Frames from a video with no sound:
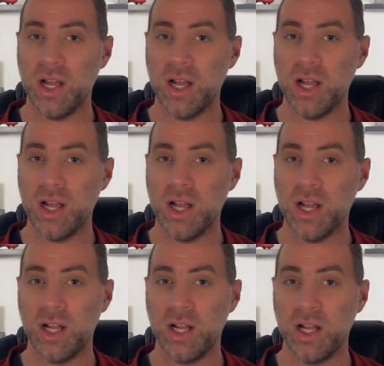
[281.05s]
Trevor
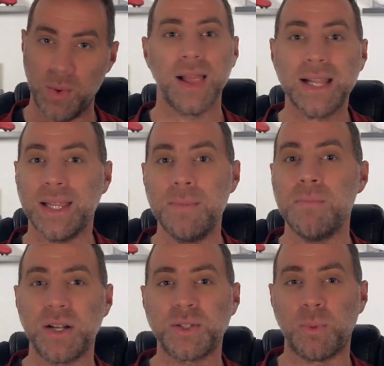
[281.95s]
with likely
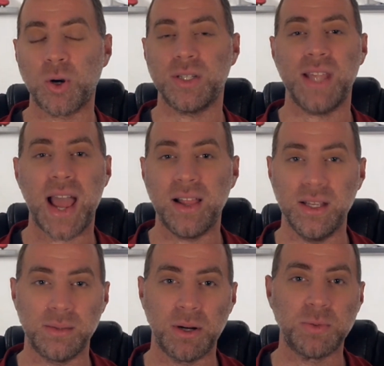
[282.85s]
much more
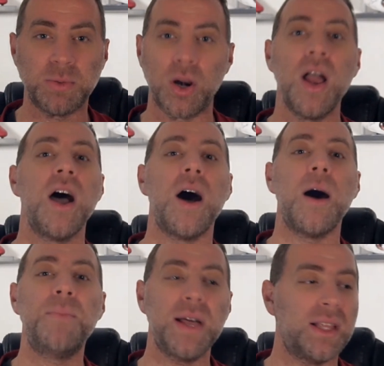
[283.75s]
talent, much more
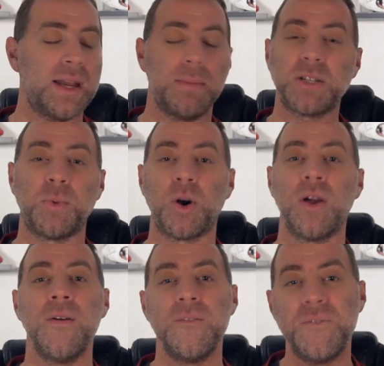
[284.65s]
ability, much
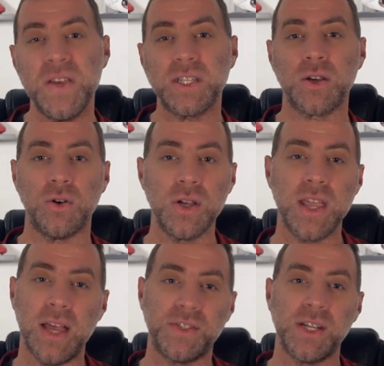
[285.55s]
more physical
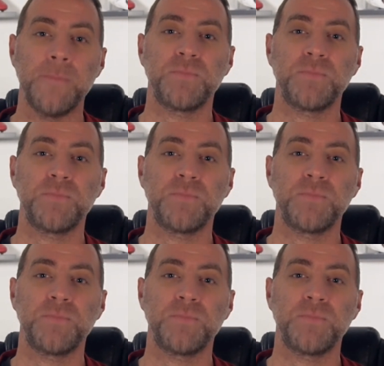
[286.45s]
gifts.